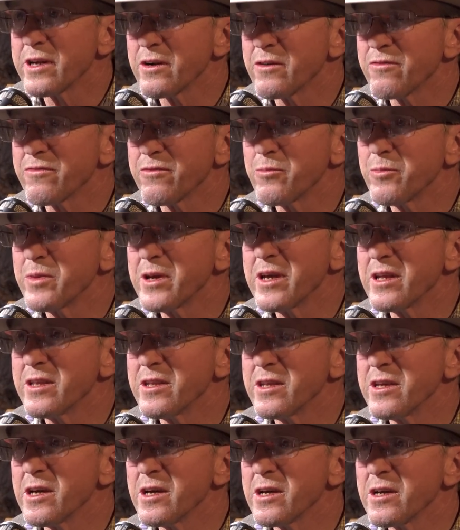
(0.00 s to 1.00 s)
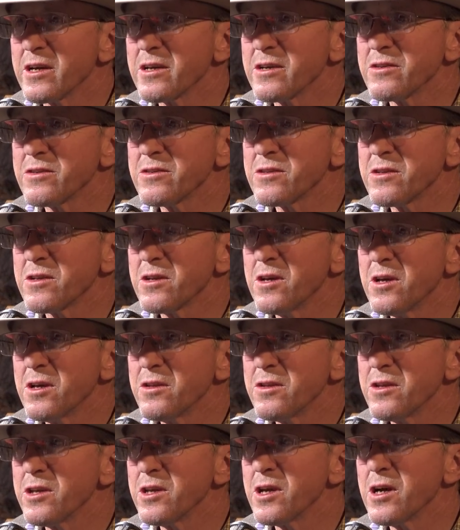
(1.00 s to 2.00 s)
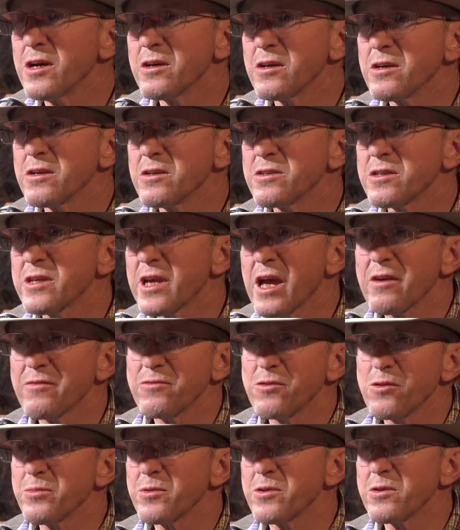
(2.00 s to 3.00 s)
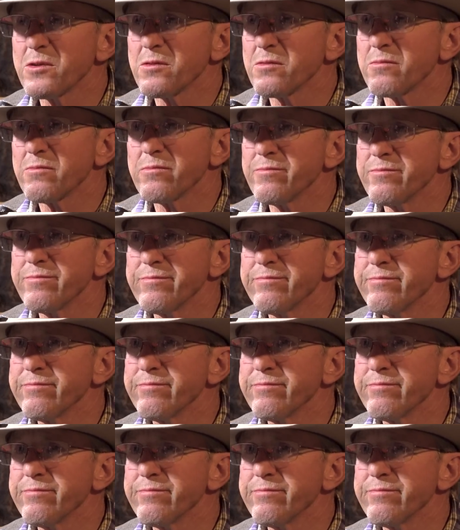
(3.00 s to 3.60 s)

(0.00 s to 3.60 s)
there for being the youngest calf roper